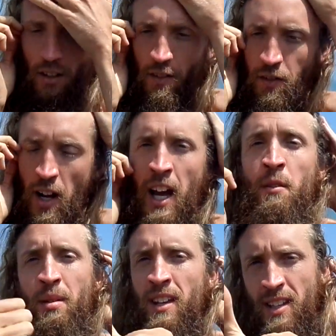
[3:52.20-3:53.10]
for,
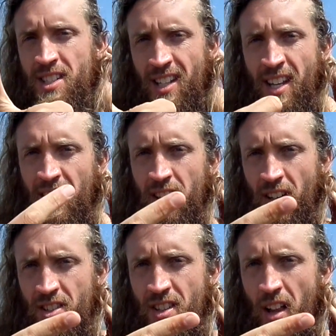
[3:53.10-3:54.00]
and being disconnected to
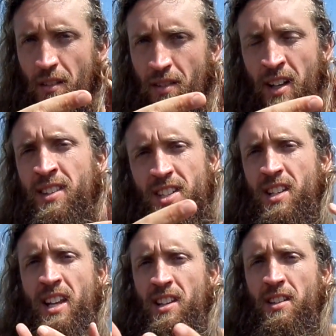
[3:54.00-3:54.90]
yourself and
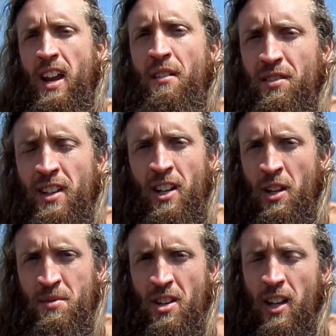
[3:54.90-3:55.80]
disconnected to everything like
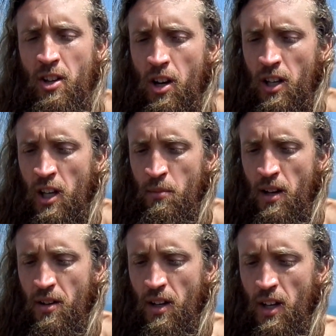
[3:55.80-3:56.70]
I'm talking about.